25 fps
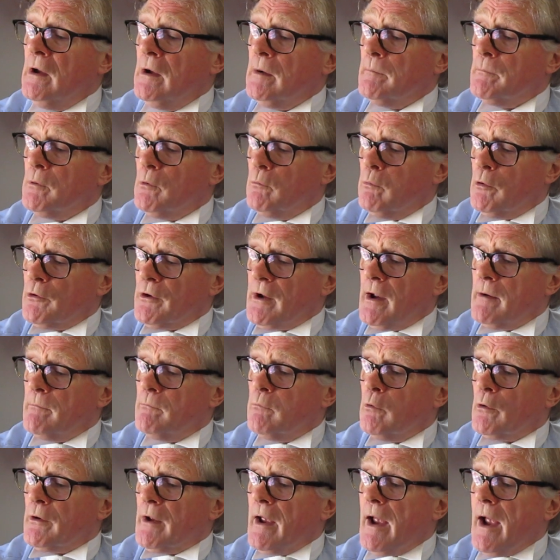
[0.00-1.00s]
But
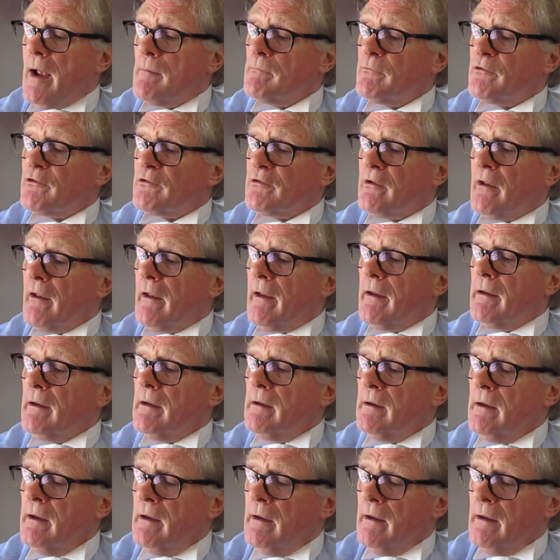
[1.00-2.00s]
what I am
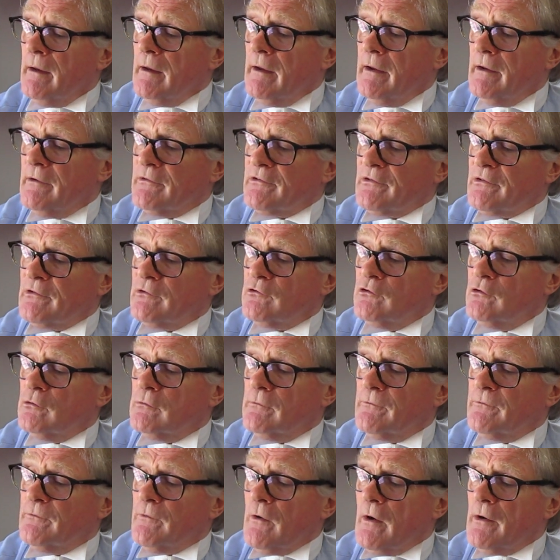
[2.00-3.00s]
saying is that
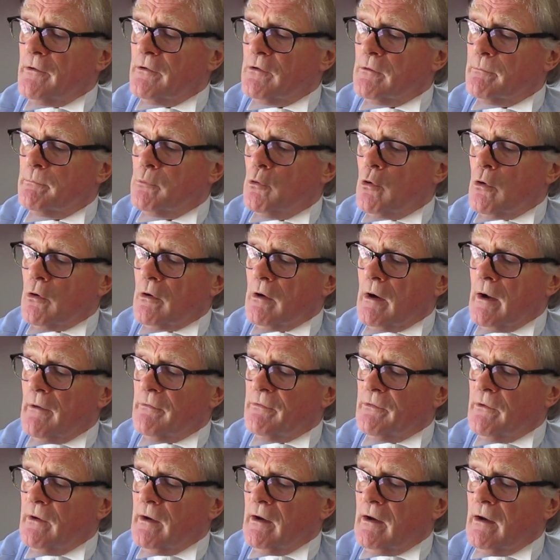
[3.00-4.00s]
you'll find the book, I
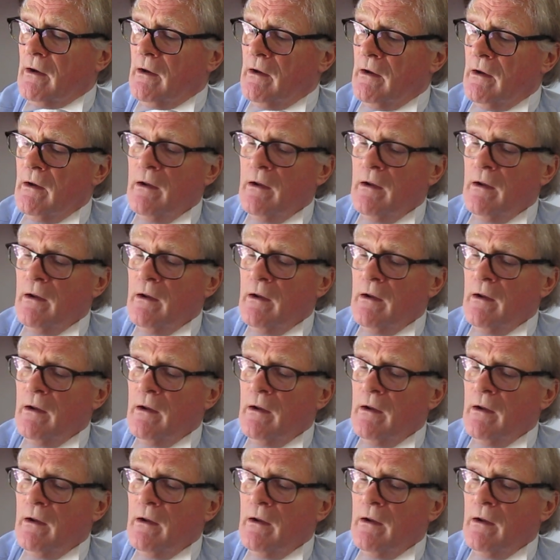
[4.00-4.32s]
think,